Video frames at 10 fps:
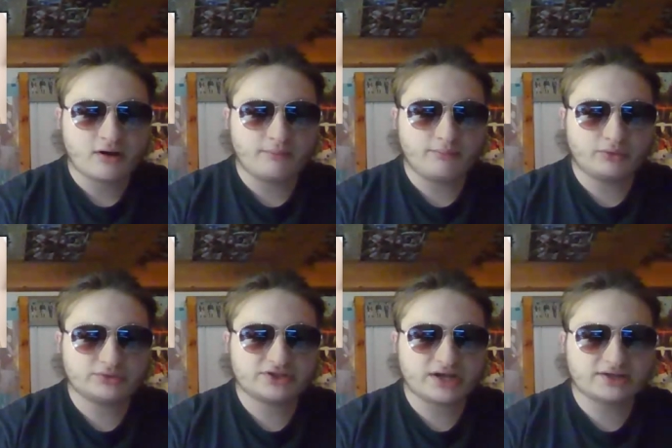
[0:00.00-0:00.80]
on
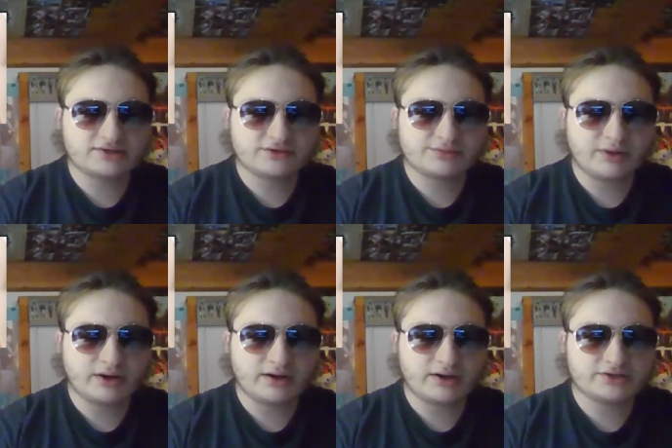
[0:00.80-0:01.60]
both sides of his
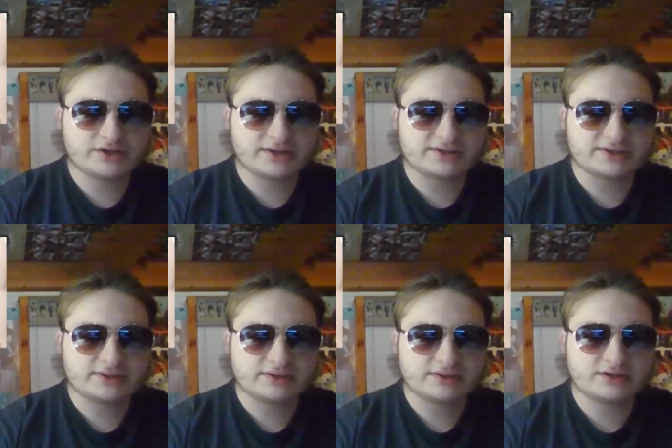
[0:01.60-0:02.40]
bo- uh,
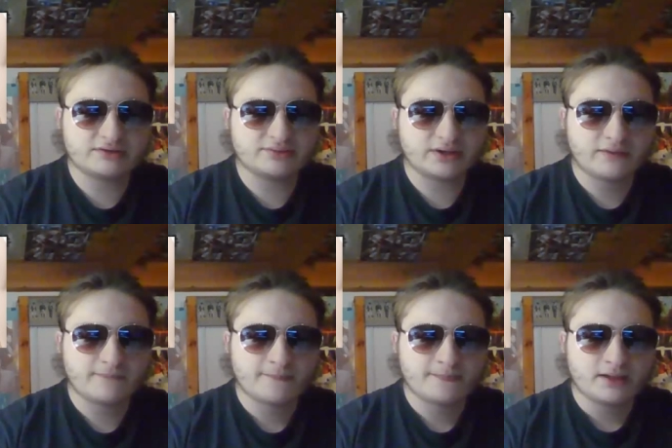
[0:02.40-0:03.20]
chest, excuse me,
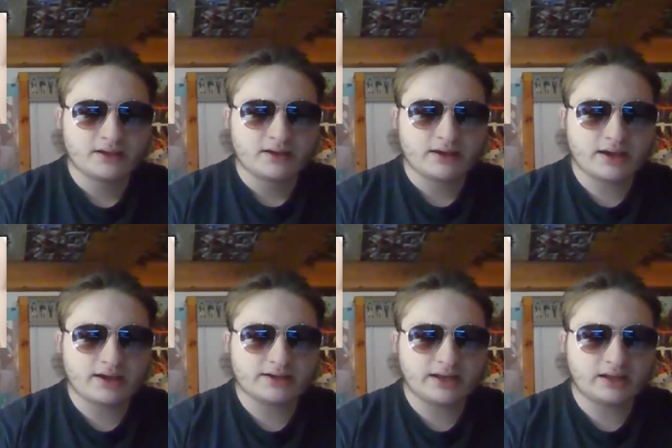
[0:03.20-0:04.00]

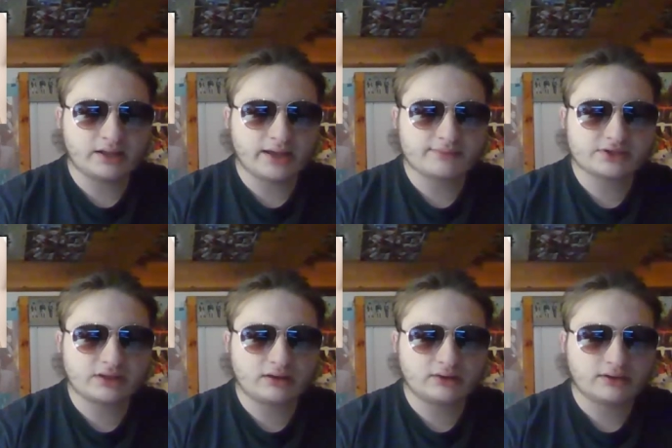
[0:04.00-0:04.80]
and a collapsed
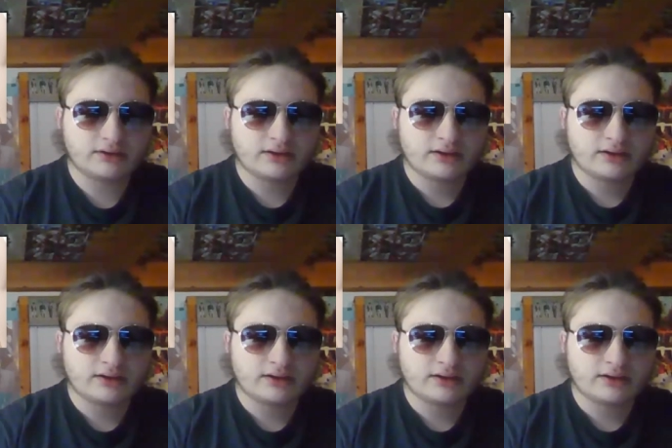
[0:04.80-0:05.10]
lung.